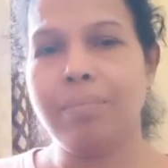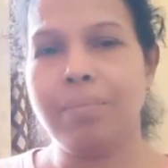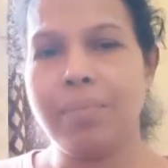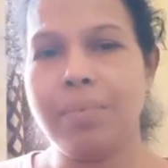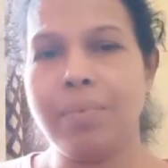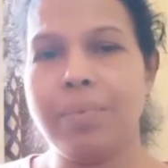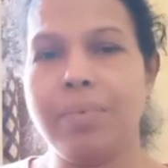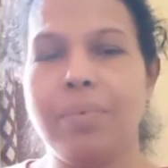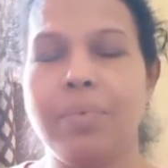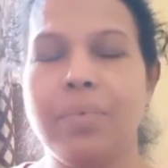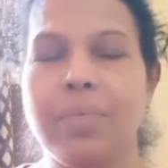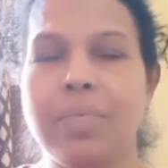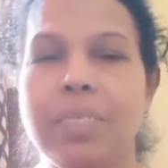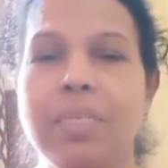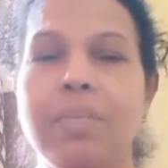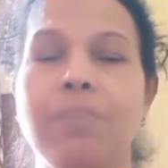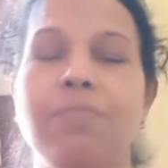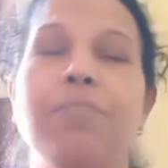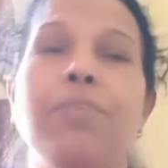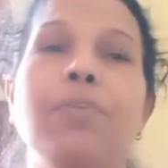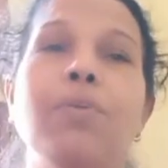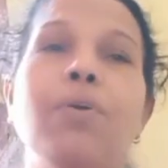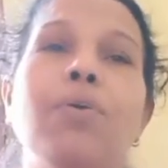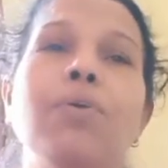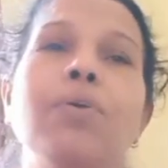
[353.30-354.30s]

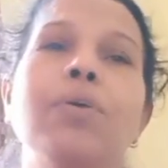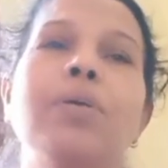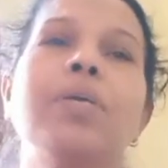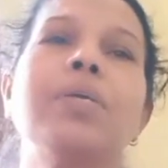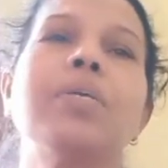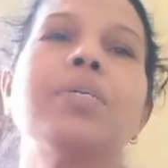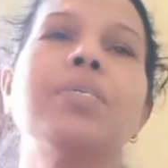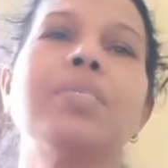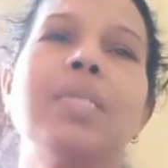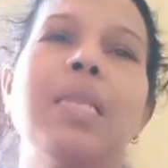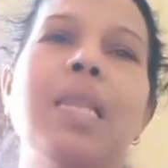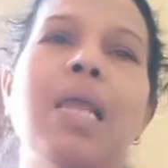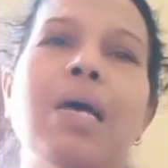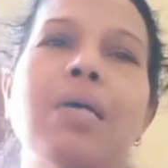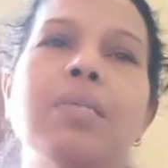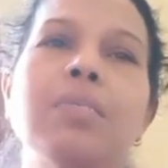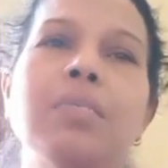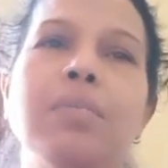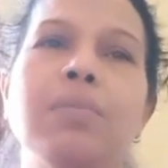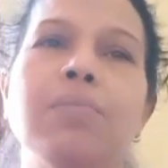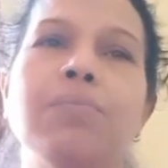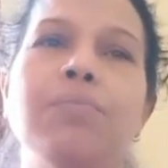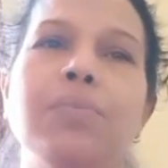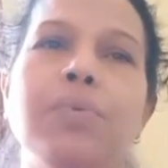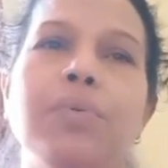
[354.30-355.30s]
Stephen Hawking's
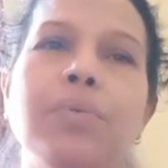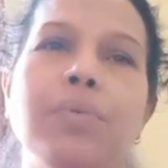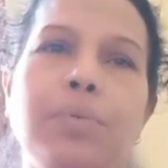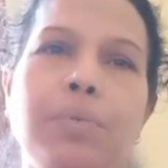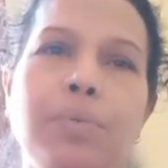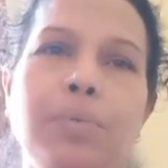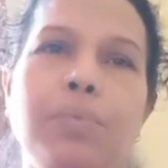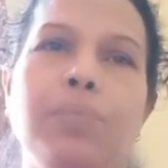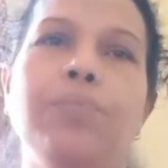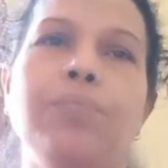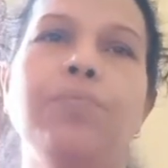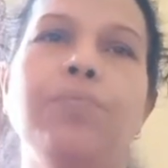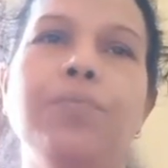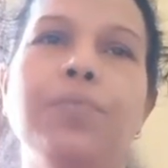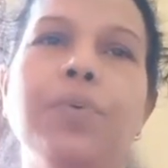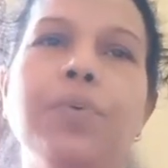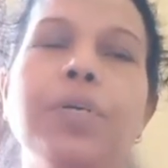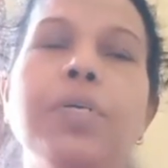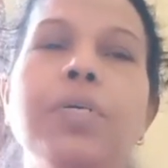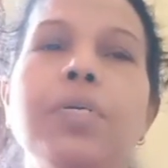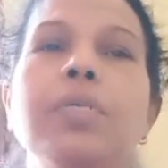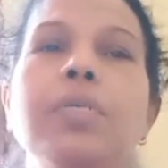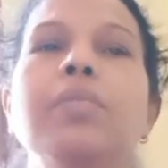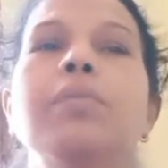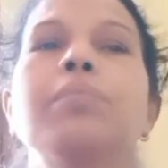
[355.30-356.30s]
last
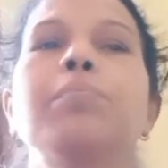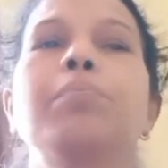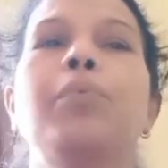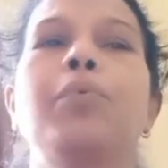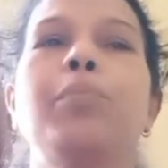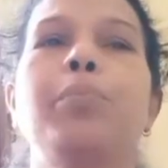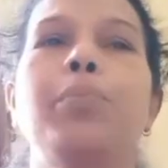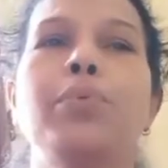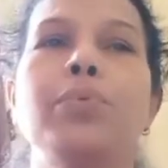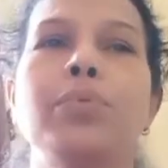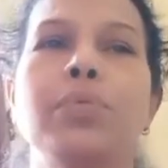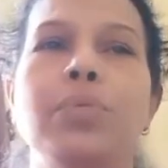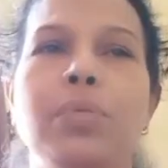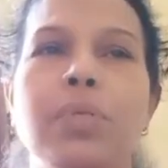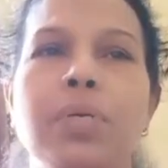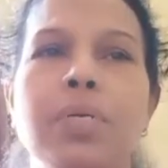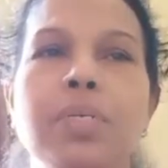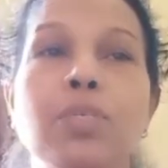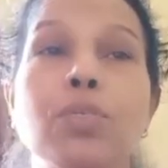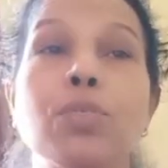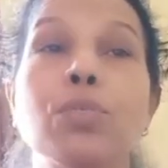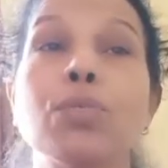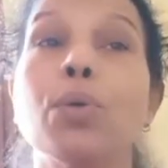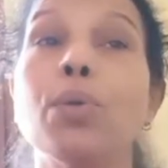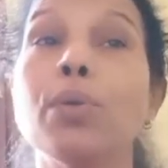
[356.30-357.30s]
works proposed a
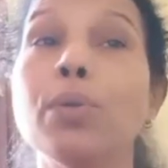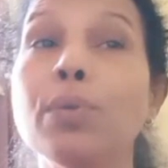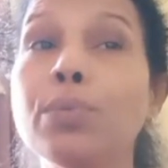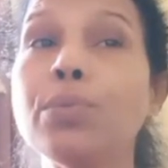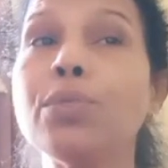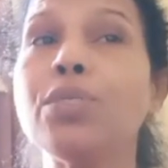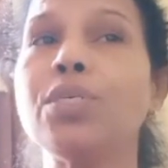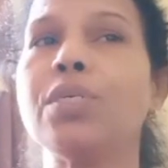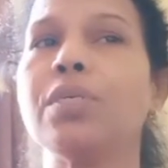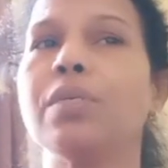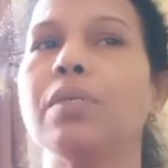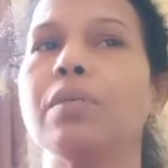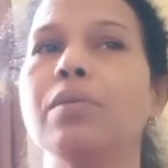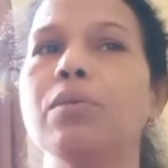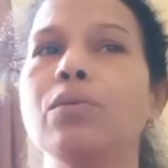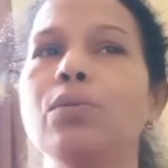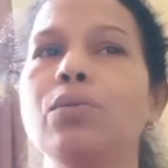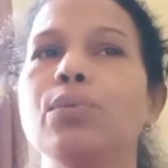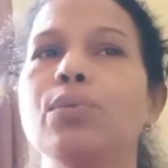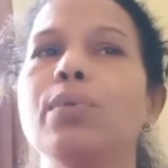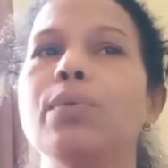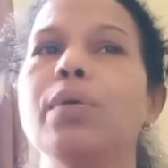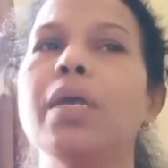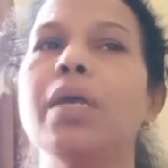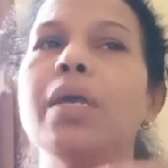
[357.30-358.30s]
solution
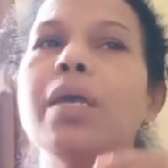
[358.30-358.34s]
to